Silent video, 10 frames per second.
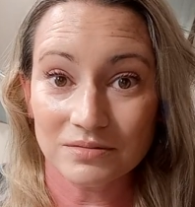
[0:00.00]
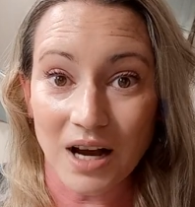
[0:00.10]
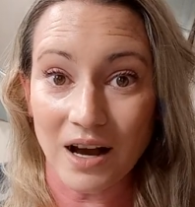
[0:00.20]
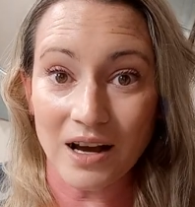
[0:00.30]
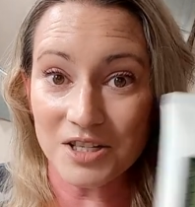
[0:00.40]

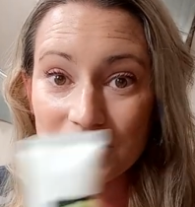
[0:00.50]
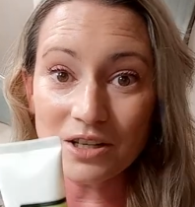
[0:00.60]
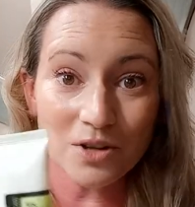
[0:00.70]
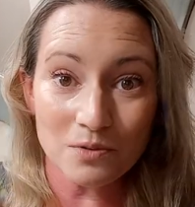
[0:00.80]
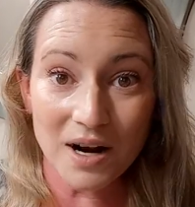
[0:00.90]
I, I
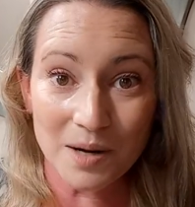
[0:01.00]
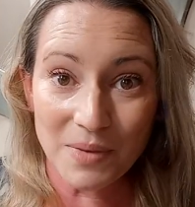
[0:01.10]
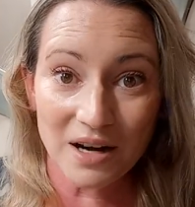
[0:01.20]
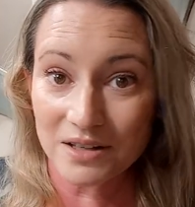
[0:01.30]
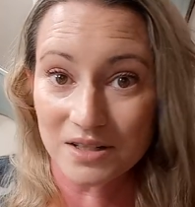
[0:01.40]
still don't
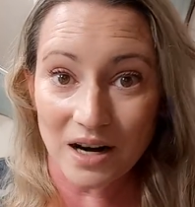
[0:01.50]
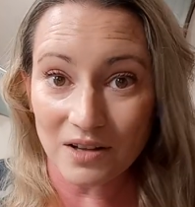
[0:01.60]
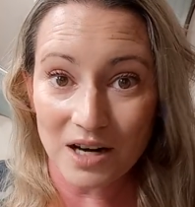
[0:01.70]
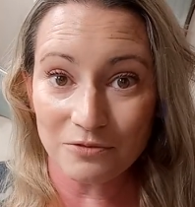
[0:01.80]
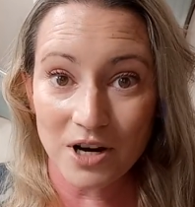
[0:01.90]
recommend it. It's got a
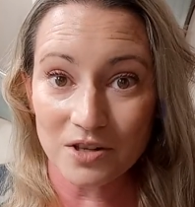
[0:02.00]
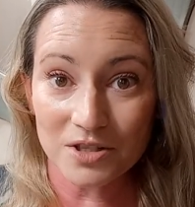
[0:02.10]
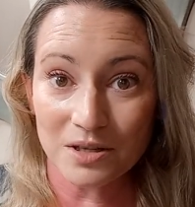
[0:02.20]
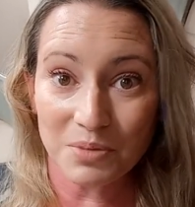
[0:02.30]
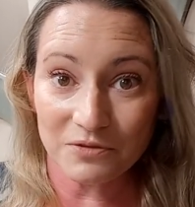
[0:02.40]
lot of
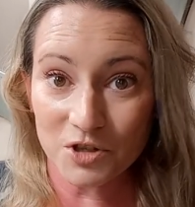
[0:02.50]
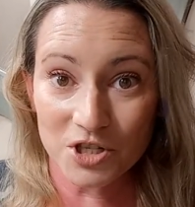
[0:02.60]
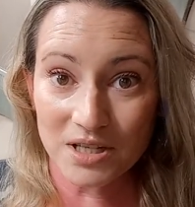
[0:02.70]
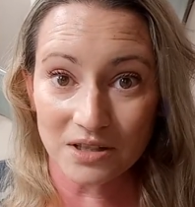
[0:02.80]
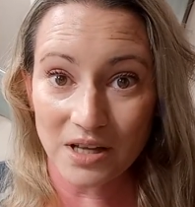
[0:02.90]
fragrance in it, but if your
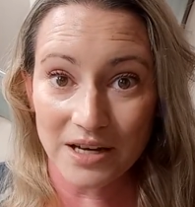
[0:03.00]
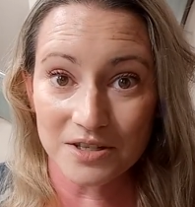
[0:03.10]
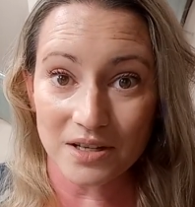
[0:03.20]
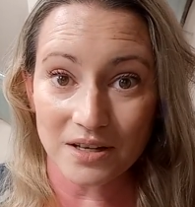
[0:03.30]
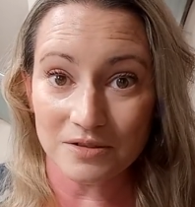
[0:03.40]
skin
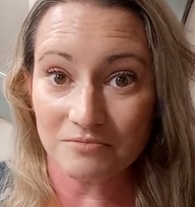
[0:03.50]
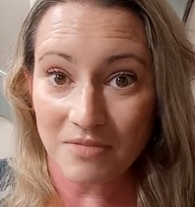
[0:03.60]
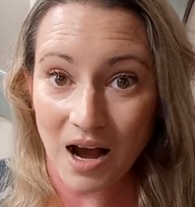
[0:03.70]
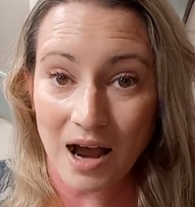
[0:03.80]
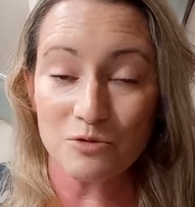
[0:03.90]
likes it,
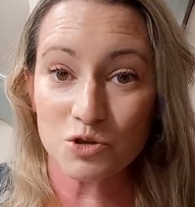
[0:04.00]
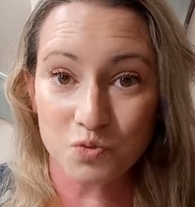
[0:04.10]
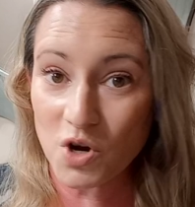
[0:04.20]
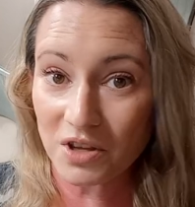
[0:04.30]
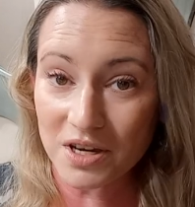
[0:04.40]
I was
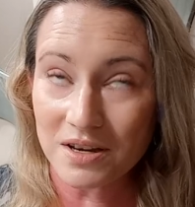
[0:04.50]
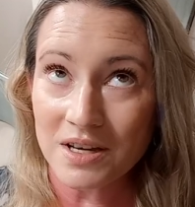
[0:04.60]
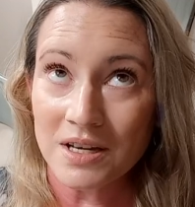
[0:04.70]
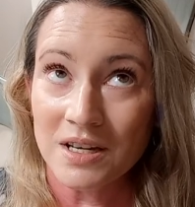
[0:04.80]
really